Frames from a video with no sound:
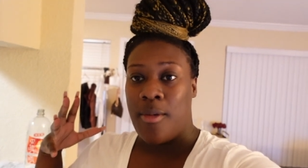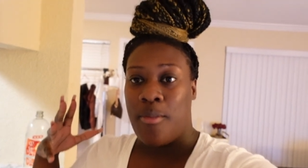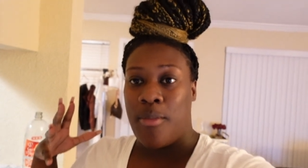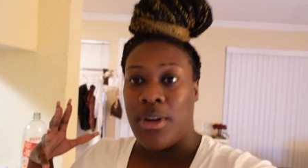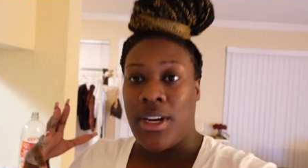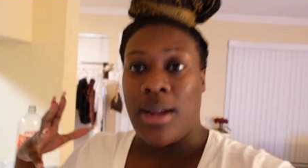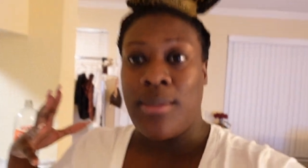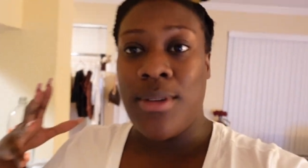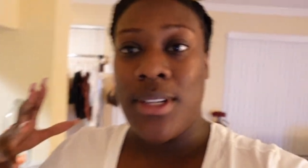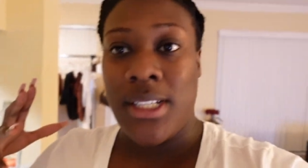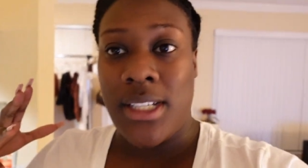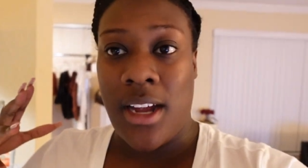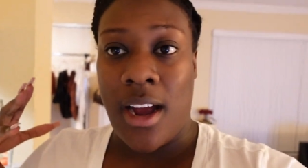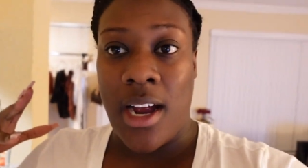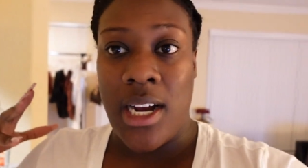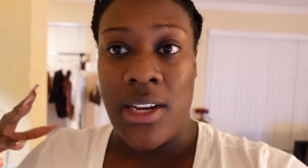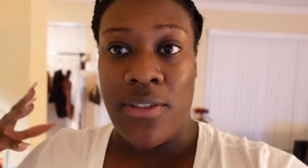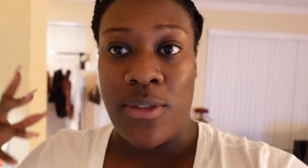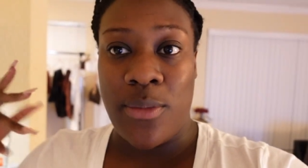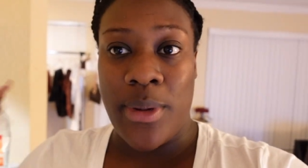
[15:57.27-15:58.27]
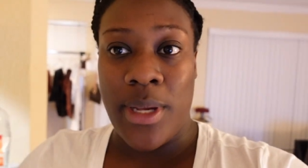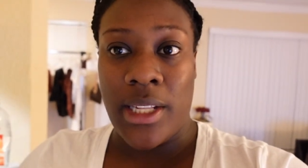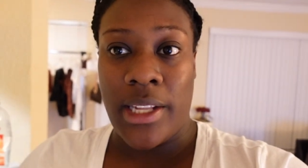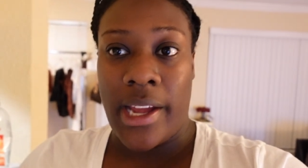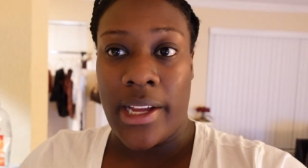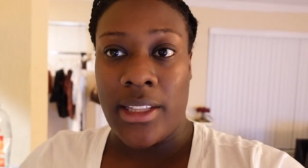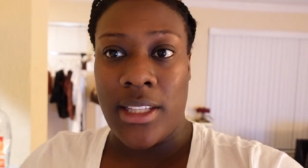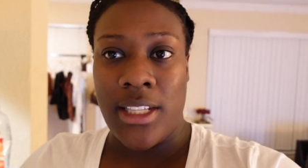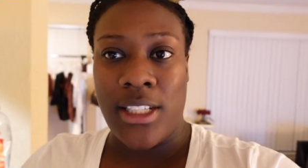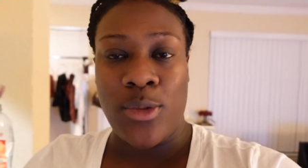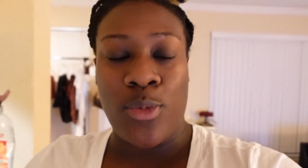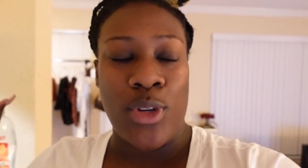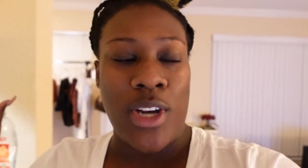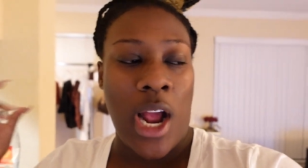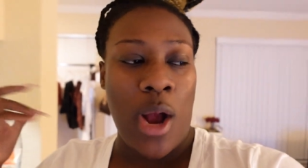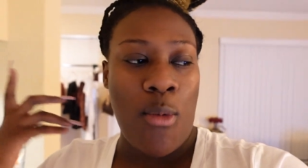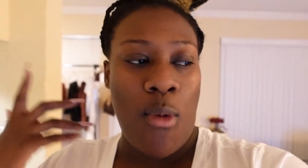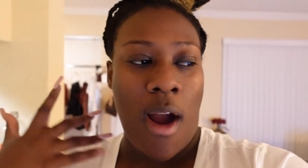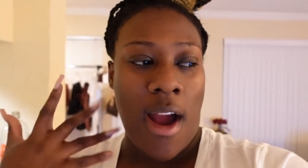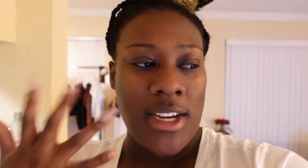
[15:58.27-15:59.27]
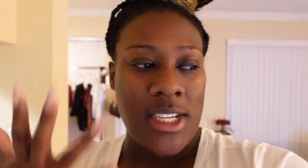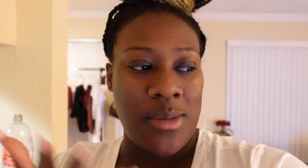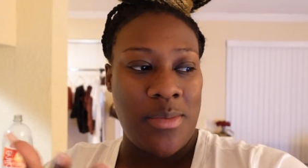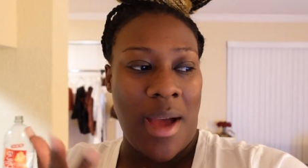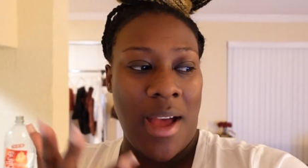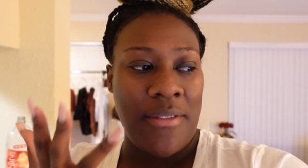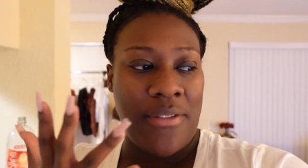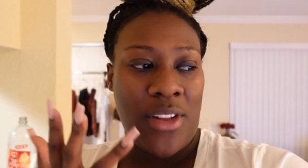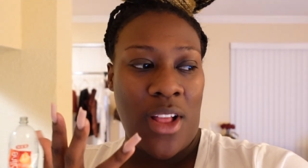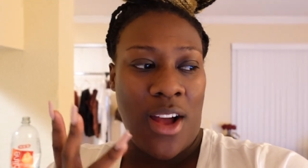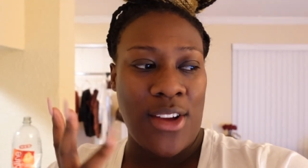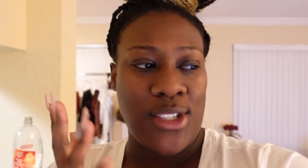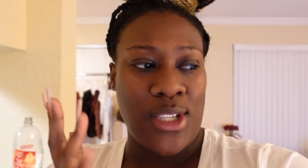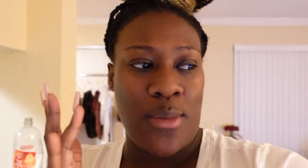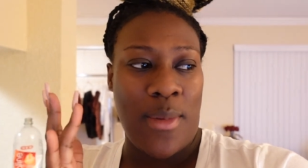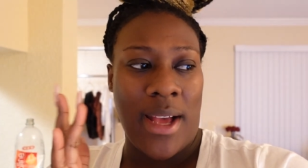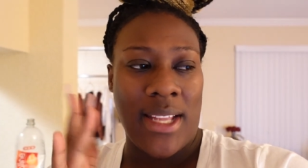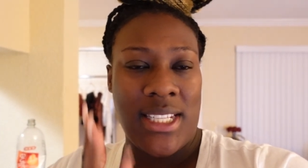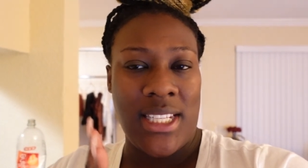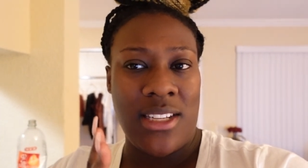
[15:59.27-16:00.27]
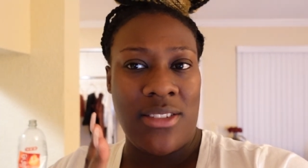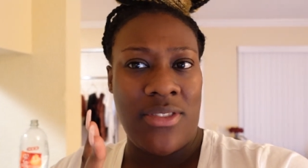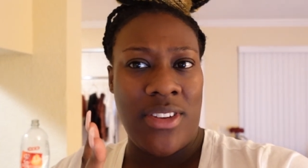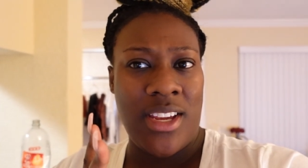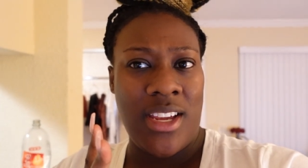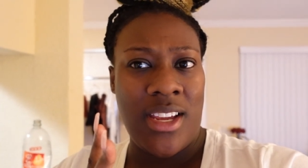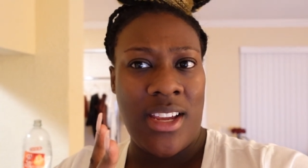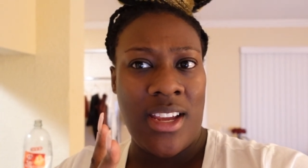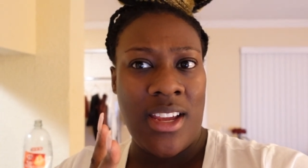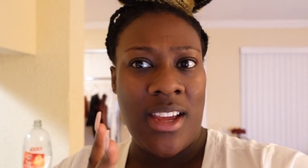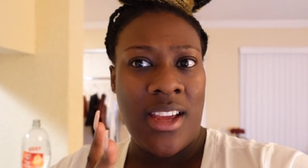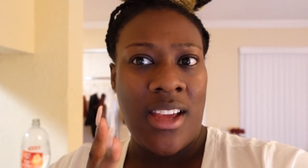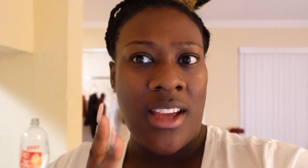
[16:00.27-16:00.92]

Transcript: But I'm just tired of it being like this. When I watch my vlogs on my TV,